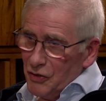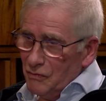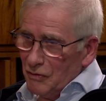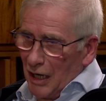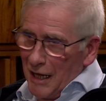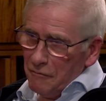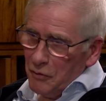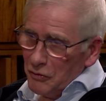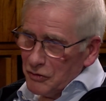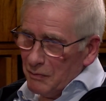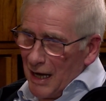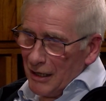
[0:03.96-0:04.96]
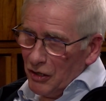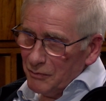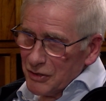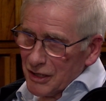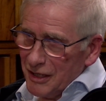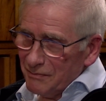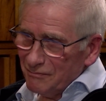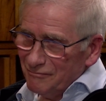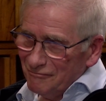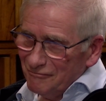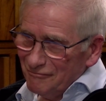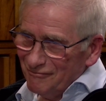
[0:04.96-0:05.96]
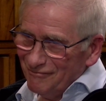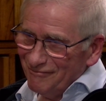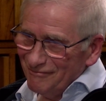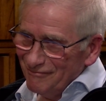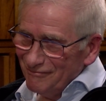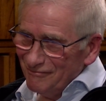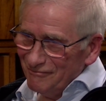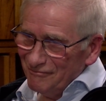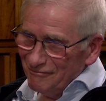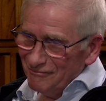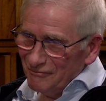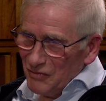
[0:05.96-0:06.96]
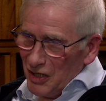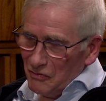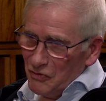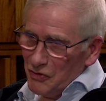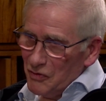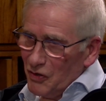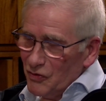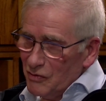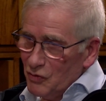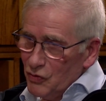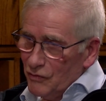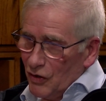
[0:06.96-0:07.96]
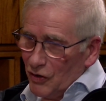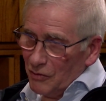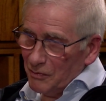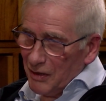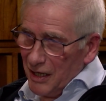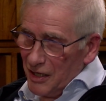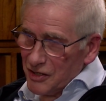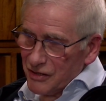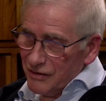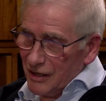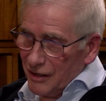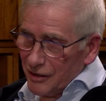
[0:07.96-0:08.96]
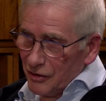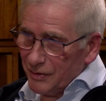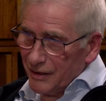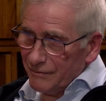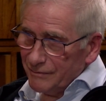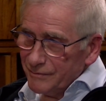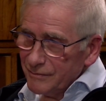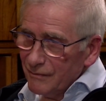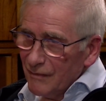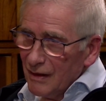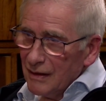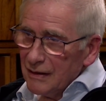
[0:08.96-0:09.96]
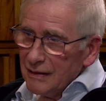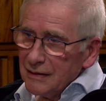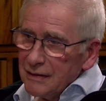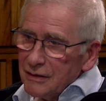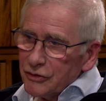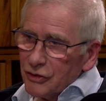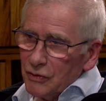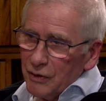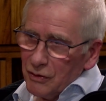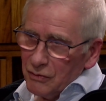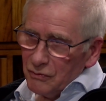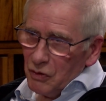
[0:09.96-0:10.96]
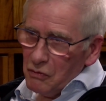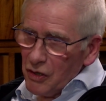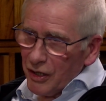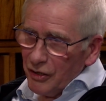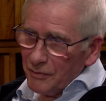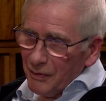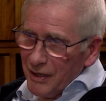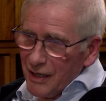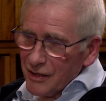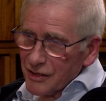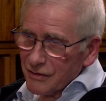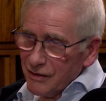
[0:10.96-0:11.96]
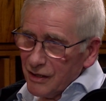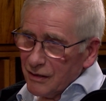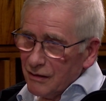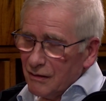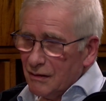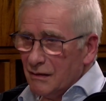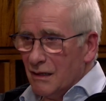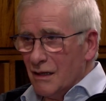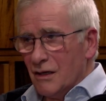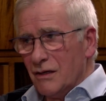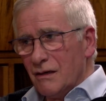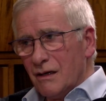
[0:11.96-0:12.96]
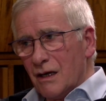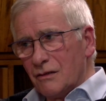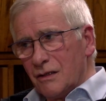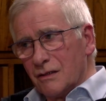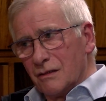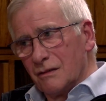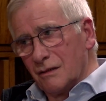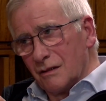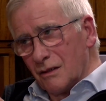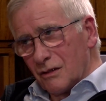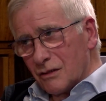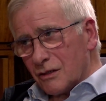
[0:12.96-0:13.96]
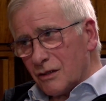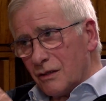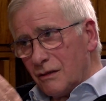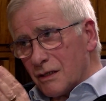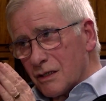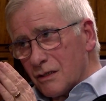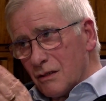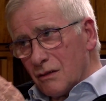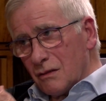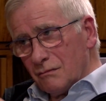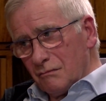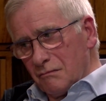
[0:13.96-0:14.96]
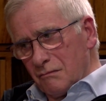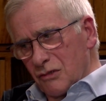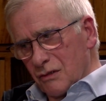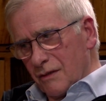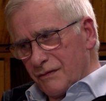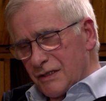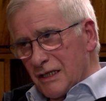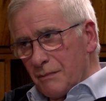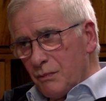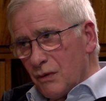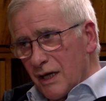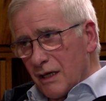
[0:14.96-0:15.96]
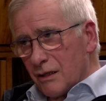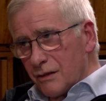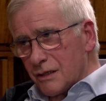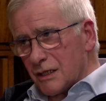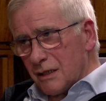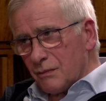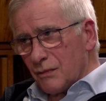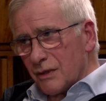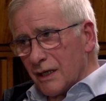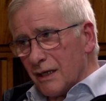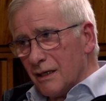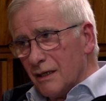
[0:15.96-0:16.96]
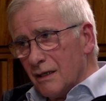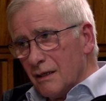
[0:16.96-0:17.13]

Hugh, the lifeboat's back up the slip, and we're going to move on up Kerr Street a little bit. So we're walking up Kerr Street, and you get to look down this sort of slipway, another slipway,